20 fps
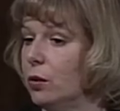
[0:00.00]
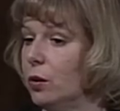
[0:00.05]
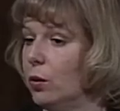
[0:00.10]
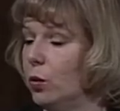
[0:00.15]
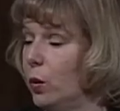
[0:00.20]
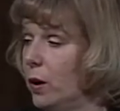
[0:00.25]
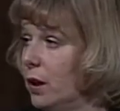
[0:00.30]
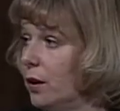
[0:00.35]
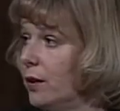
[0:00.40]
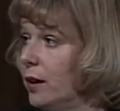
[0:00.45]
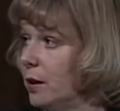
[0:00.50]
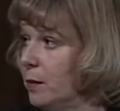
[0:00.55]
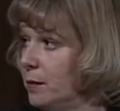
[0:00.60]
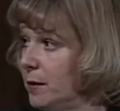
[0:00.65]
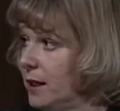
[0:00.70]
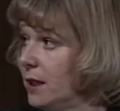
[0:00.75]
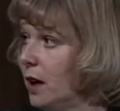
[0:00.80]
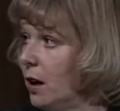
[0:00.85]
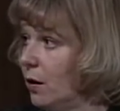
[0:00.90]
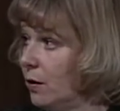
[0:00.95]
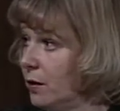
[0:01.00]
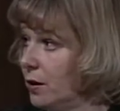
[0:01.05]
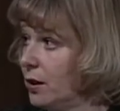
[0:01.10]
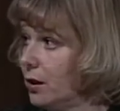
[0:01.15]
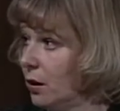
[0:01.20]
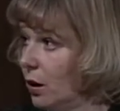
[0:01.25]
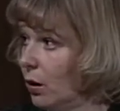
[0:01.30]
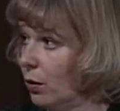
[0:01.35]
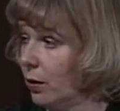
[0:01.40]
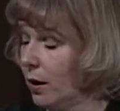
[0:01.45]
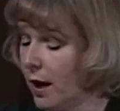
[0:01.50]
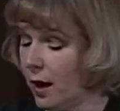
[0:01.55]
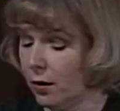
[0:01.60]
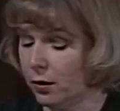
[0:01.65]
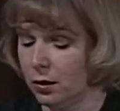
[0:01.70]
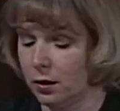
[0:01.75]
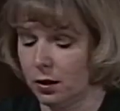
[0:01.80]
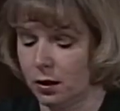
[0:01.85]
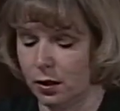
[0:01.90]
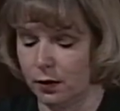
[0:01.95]
wheel themselves
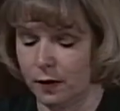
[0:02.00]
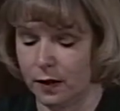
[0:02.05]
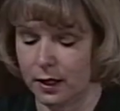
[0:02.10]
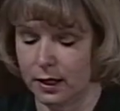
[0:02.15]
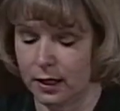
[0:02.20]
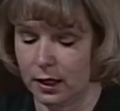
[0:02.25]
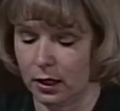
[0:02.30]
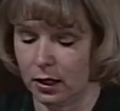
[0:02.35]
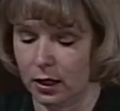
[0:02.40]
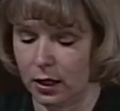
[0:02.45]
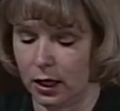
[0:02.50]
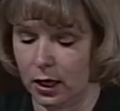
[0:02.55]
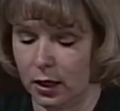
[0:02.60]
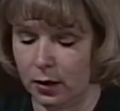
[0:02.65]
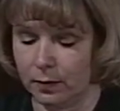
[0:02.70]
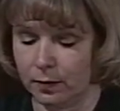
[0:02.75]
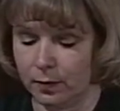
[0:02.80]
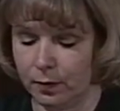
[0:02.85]
around the facility.